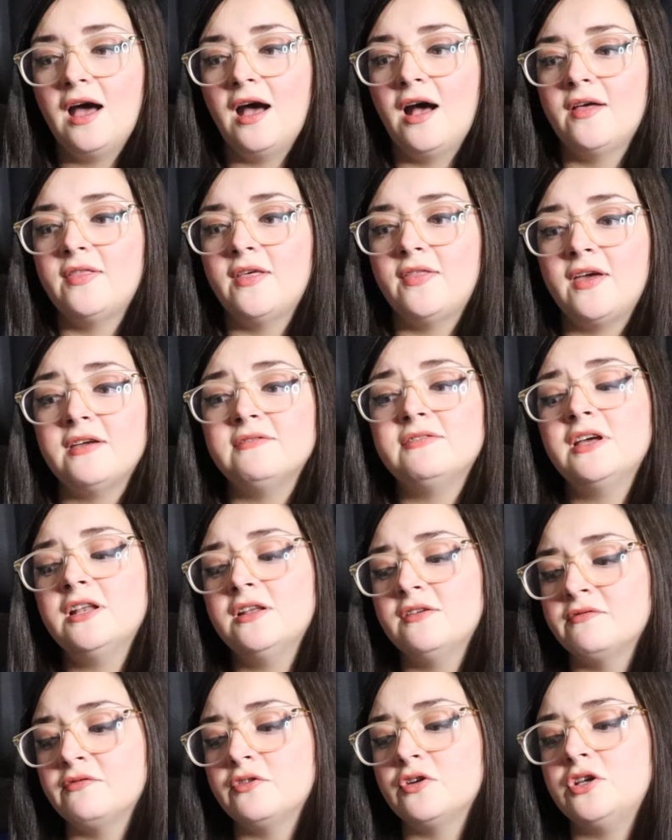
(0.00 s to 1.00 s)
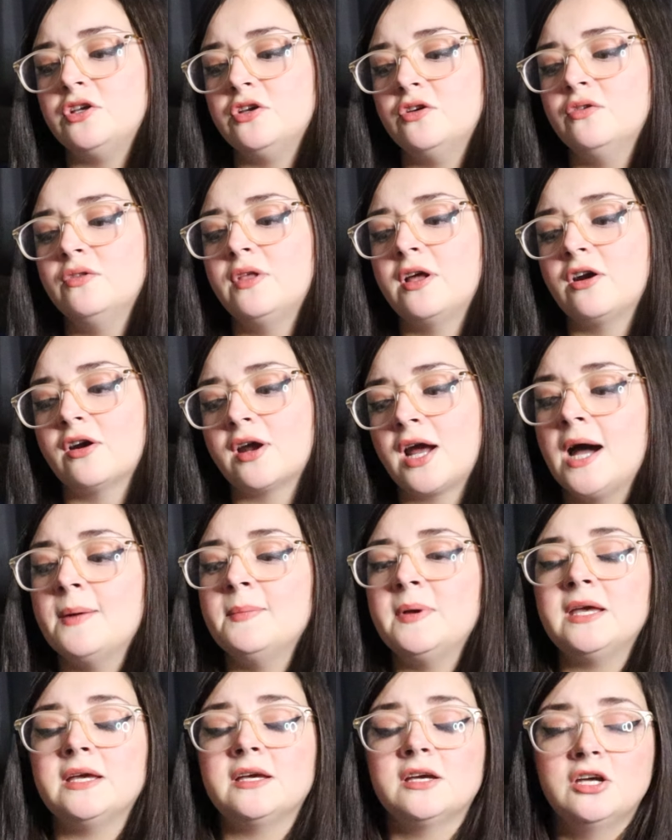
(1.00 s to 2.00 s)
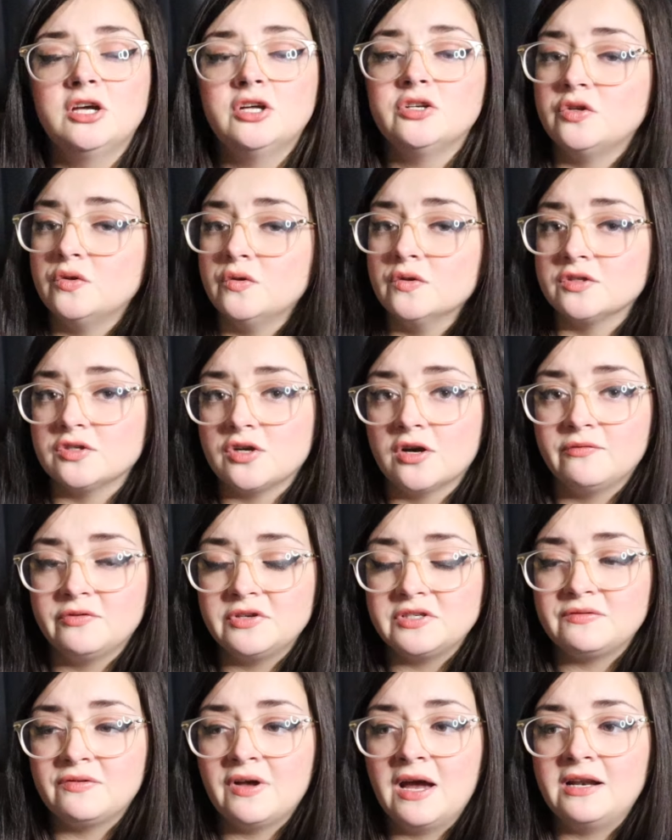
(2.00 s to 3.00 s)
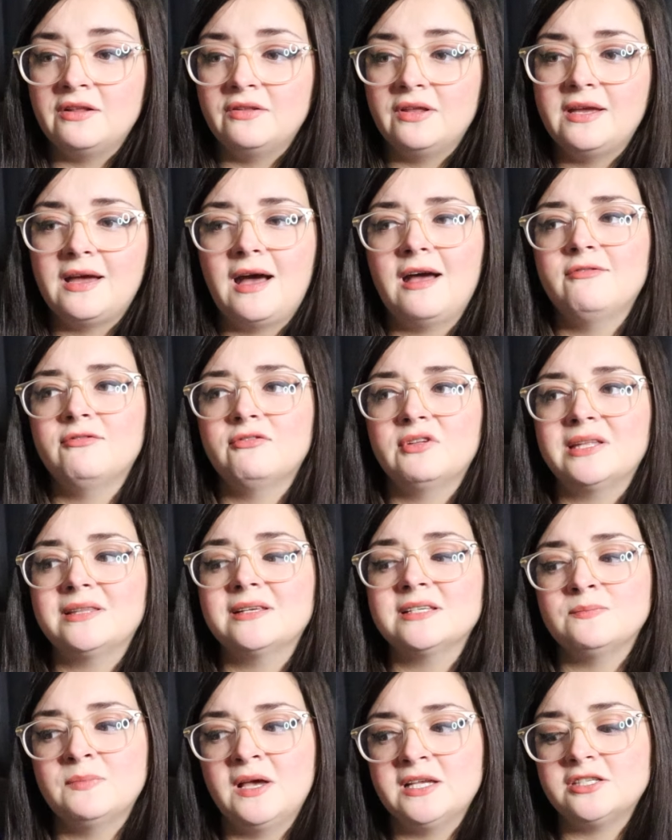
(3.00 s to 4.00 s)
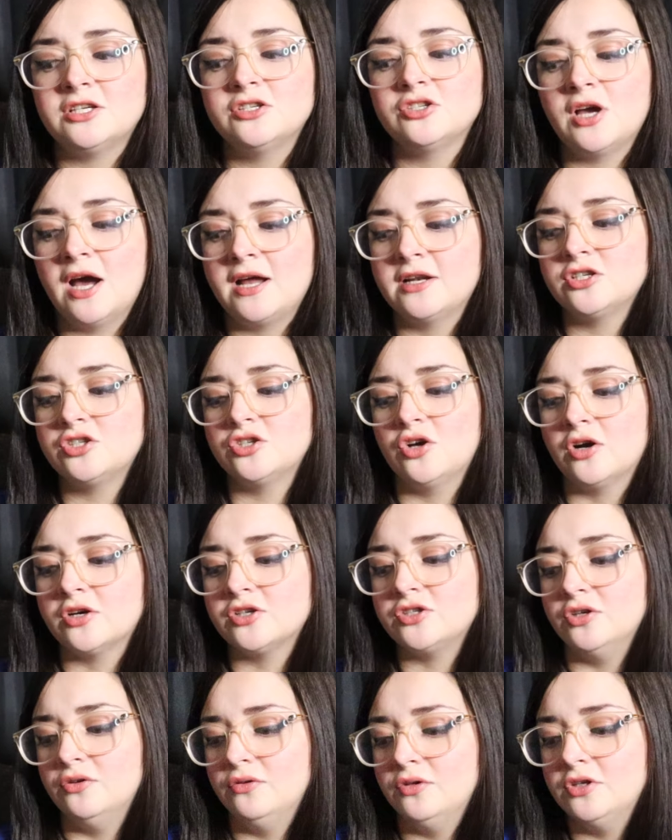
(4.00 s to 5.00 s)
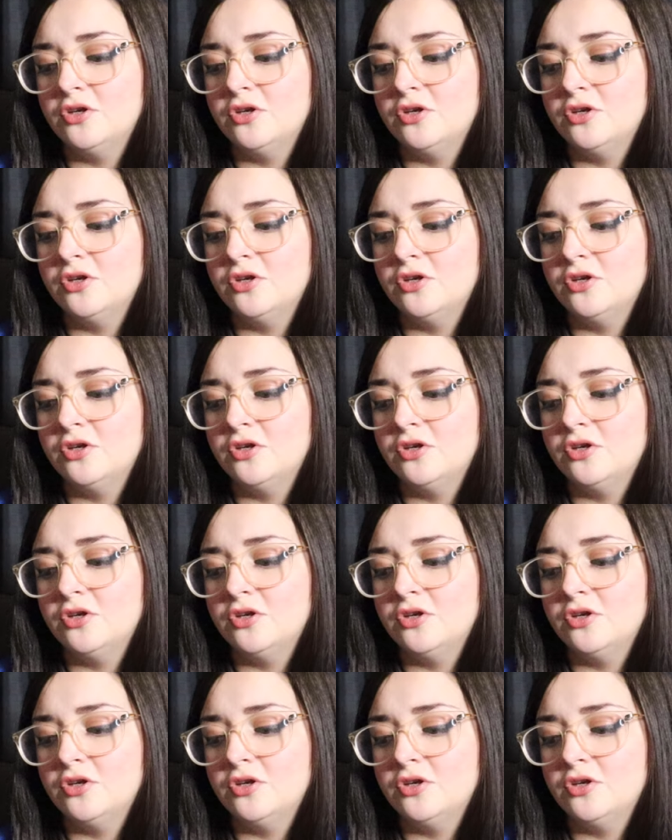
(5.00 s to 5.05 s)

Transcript: uh, that they've hidden for you that are coming to the surface finally, I feel like this message kind of shocks you.